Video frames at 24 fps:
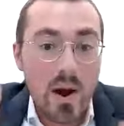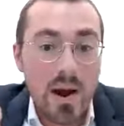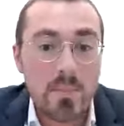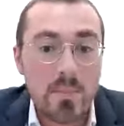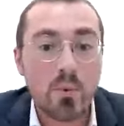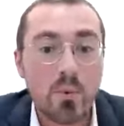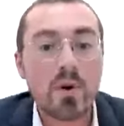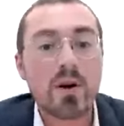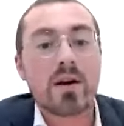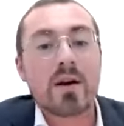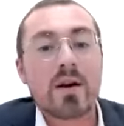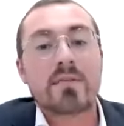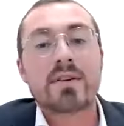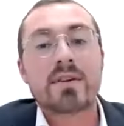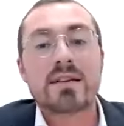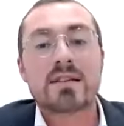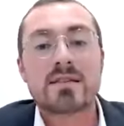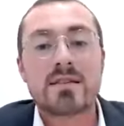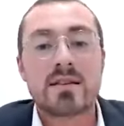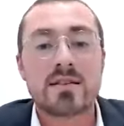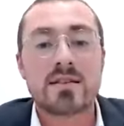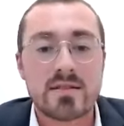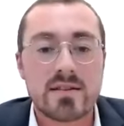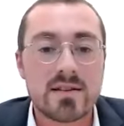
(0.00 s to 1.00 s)
framework of
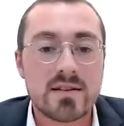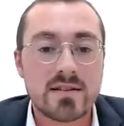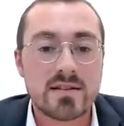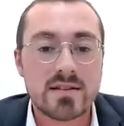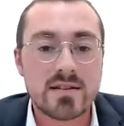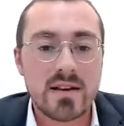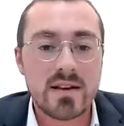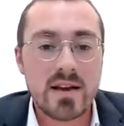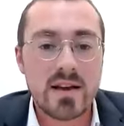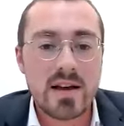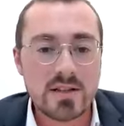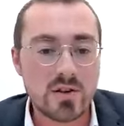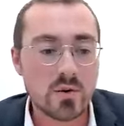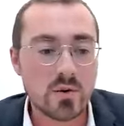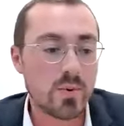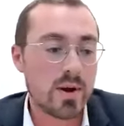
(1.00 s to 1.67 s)
existence. So